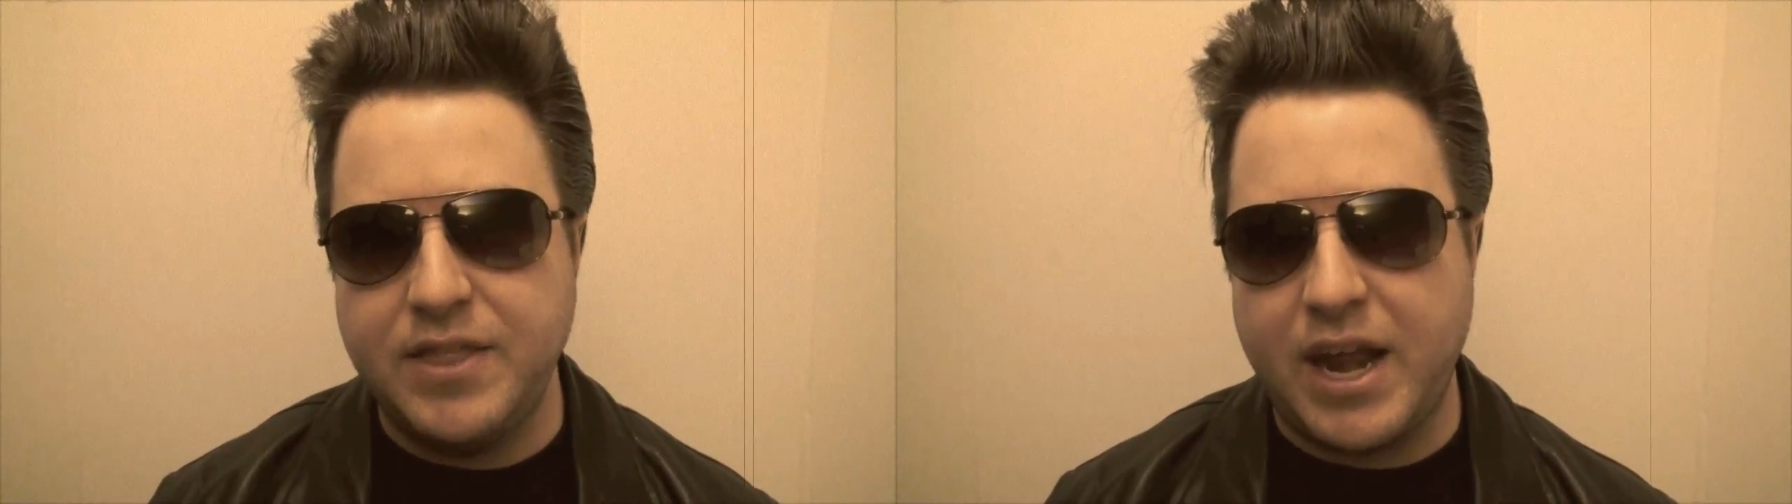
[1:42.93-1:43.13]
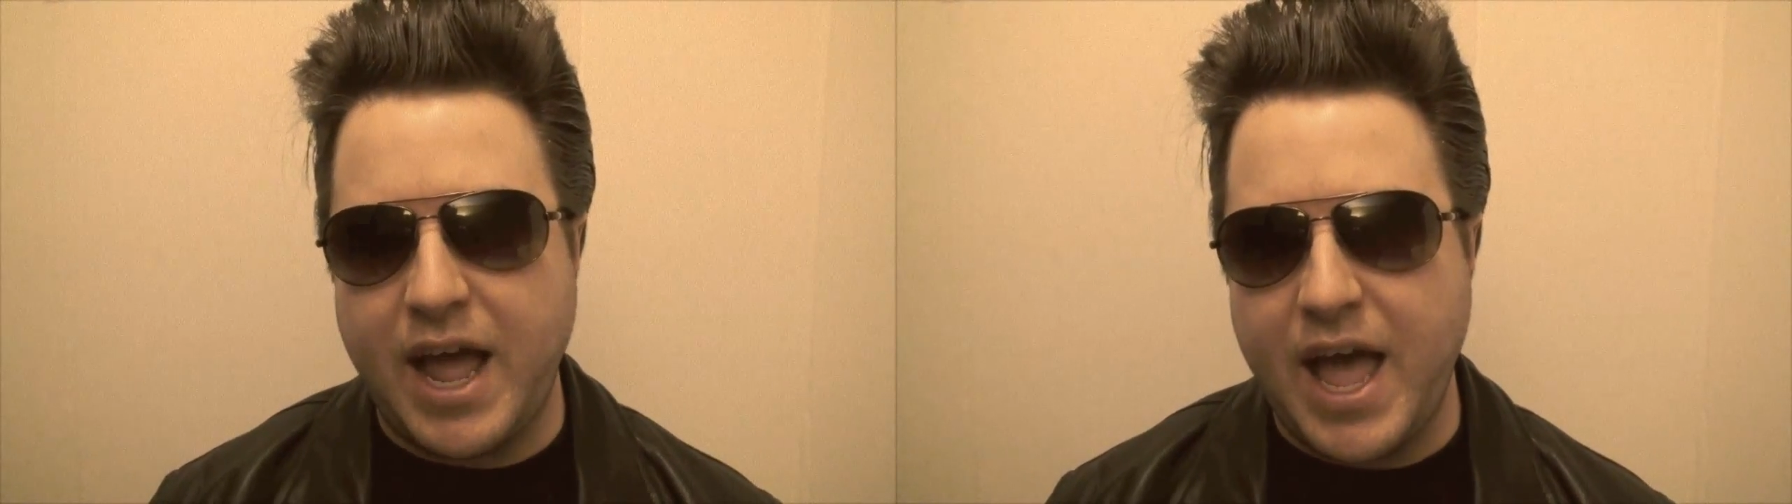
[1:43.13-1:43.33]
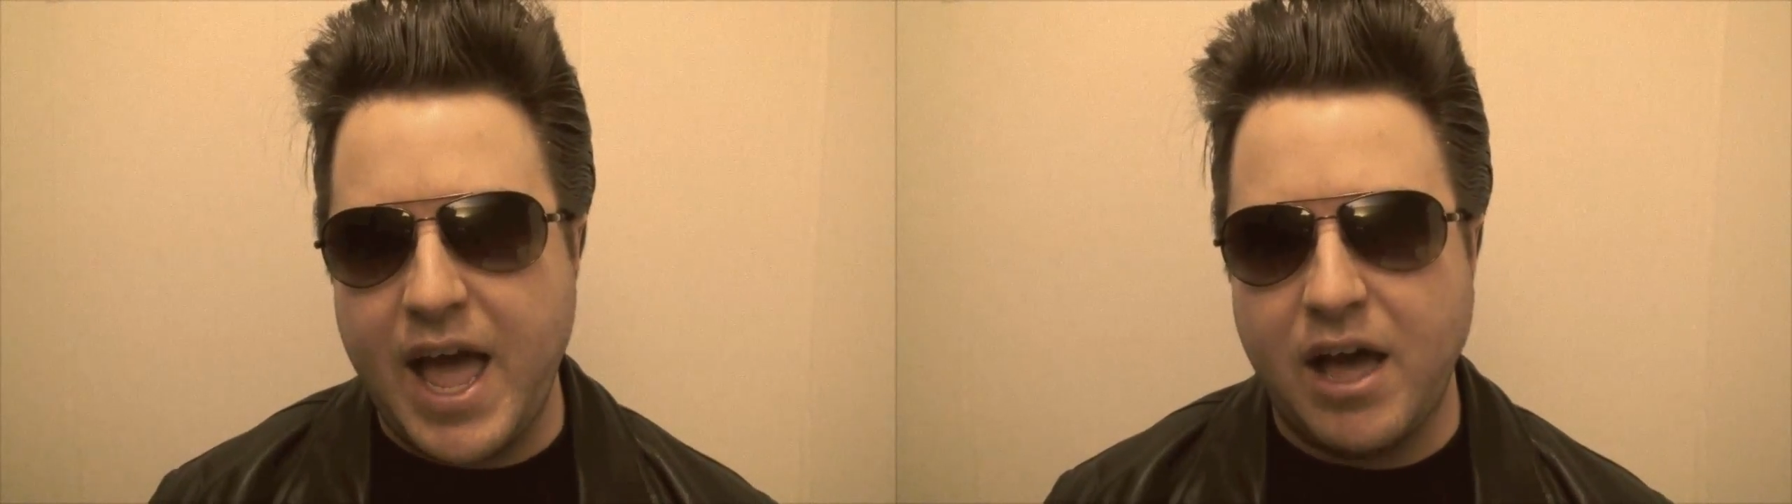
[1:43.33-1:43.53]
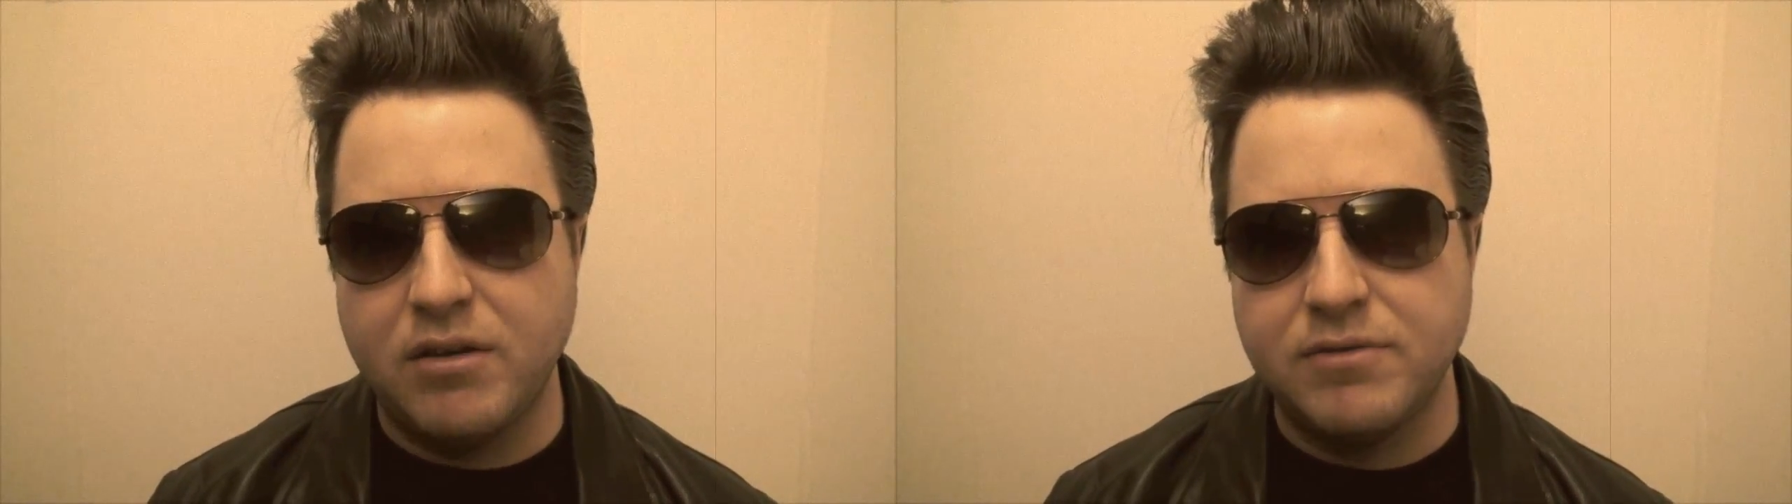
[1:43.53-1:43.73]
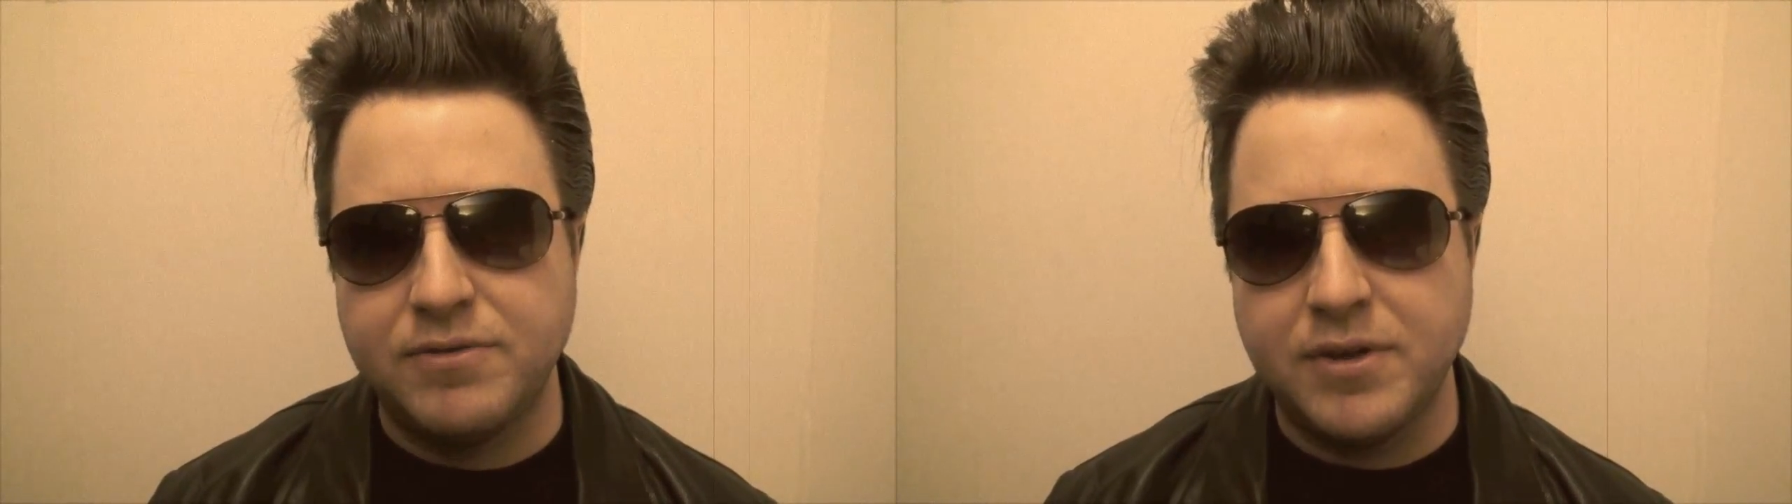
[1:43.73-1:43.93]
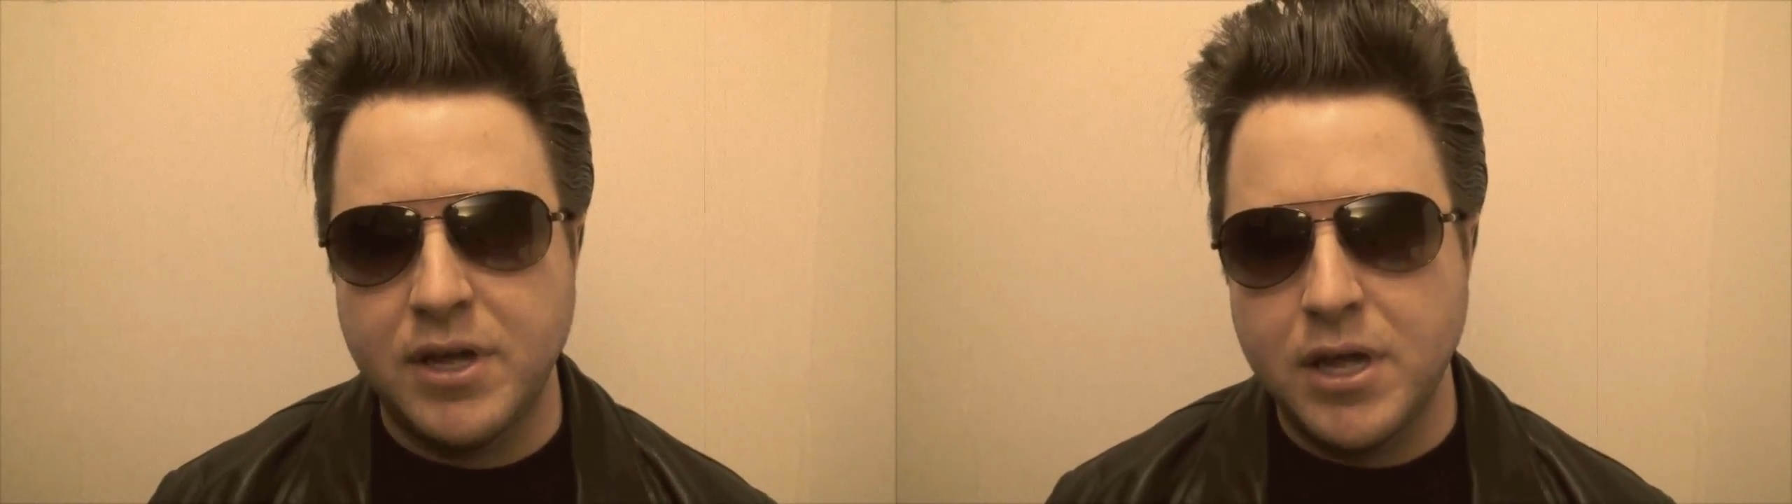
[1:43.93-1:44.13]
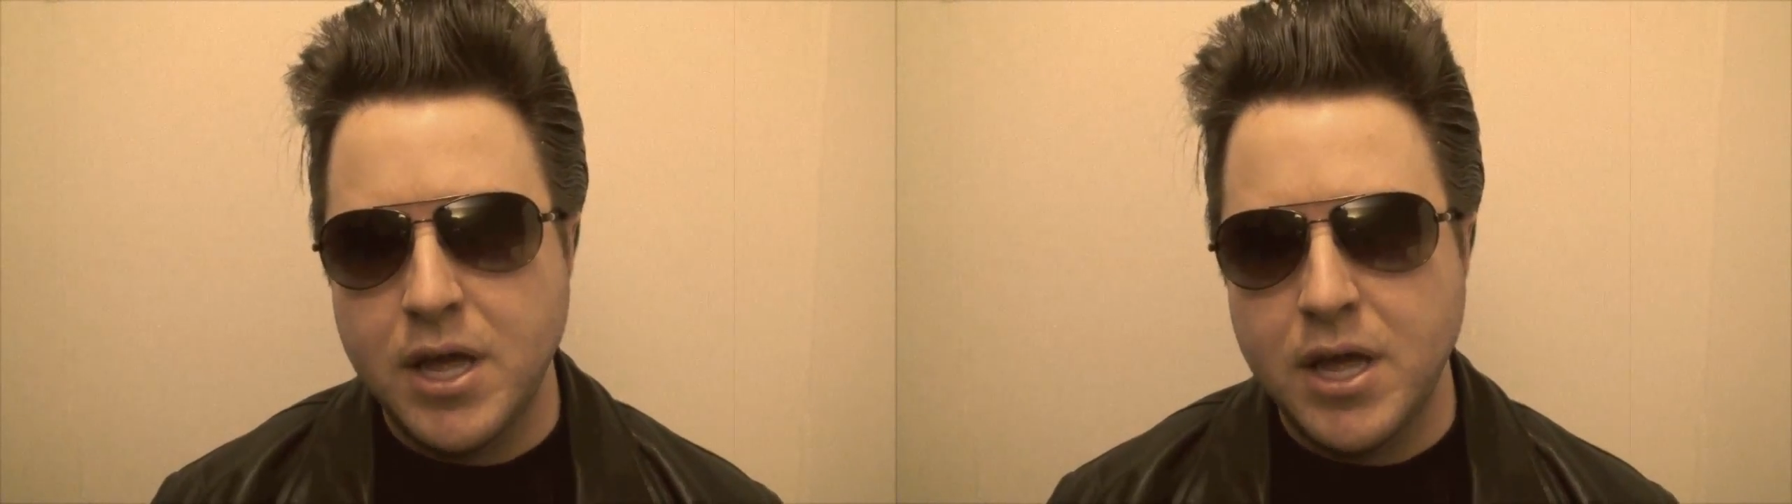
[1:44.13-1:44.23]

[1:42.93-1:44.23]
that I have,